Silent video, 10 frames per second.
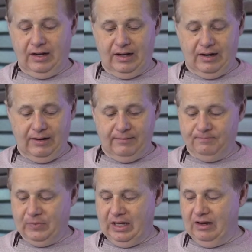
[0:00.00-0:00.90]

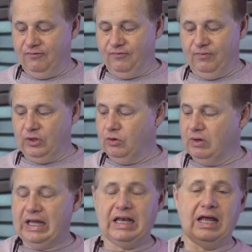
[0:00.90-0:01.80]
If you
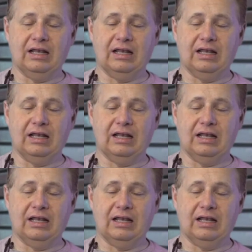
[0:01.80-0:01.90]
need